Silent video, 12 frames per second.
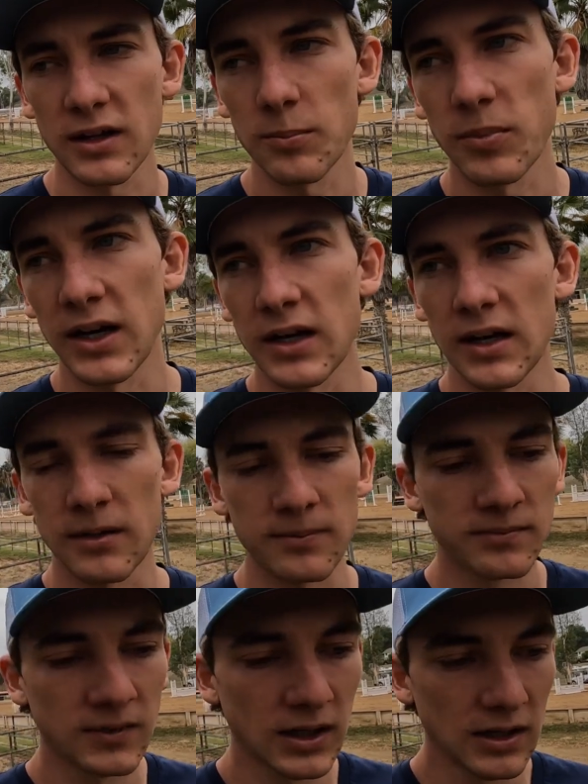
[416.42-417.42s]
it, but
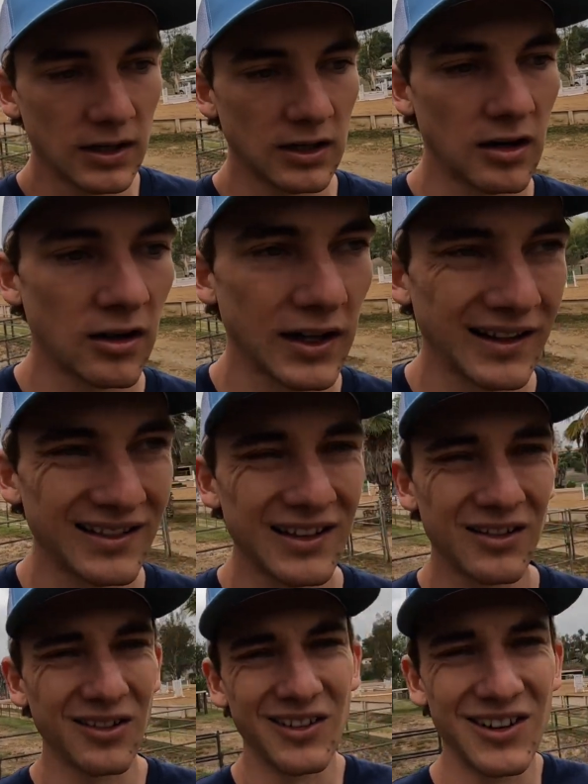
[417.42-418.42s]
um, you know, like the
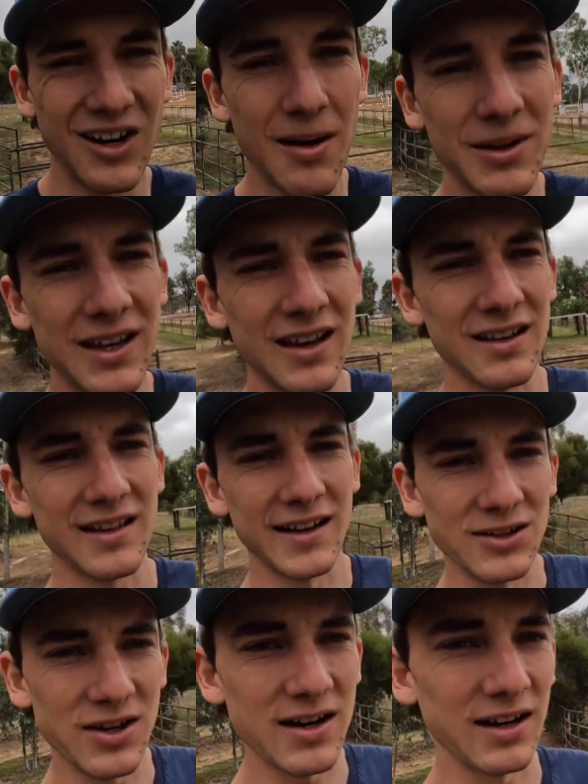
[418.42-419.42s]
little grubby kid
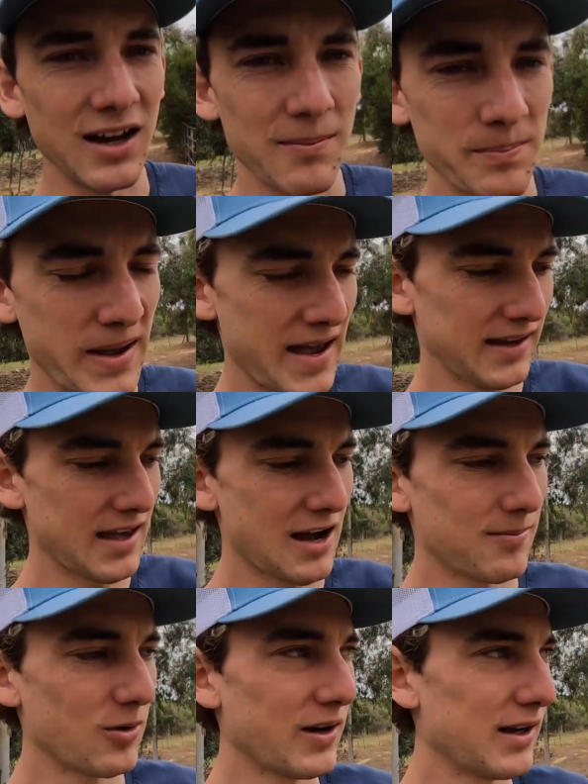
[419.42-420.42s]
like tried to come pet
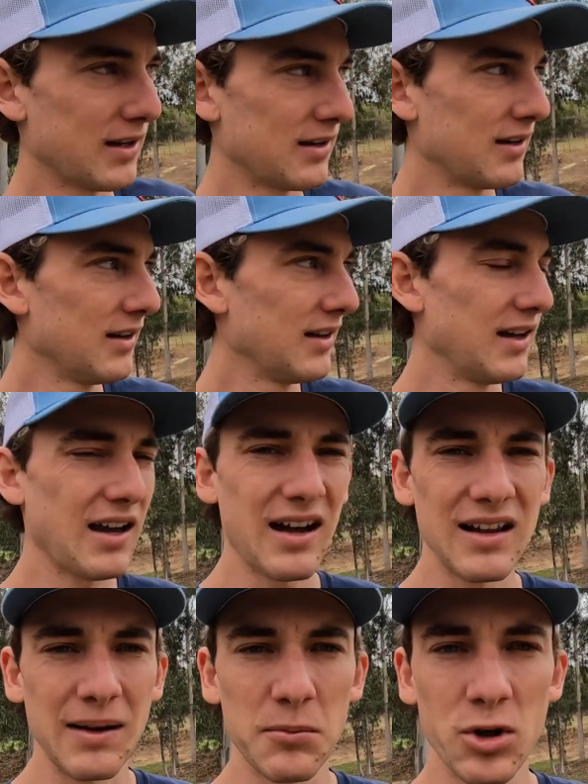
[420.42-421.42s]
Cowboy, and he
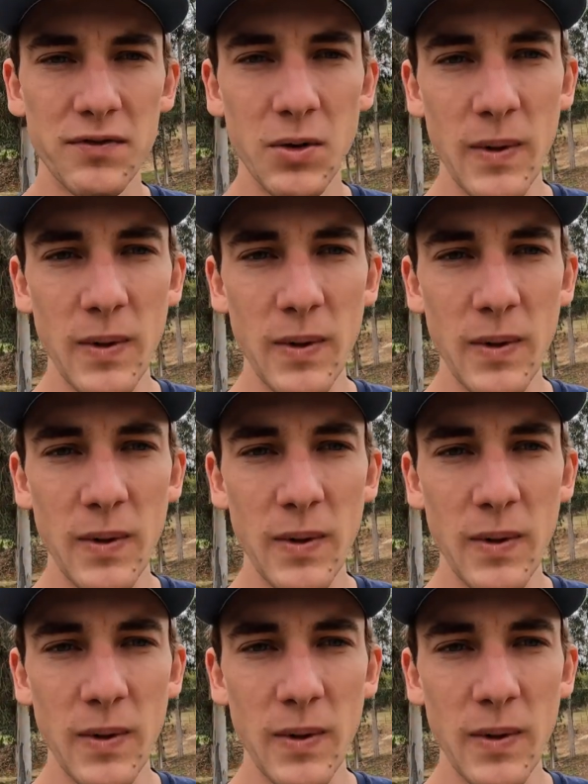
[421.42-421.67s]
kind of like moved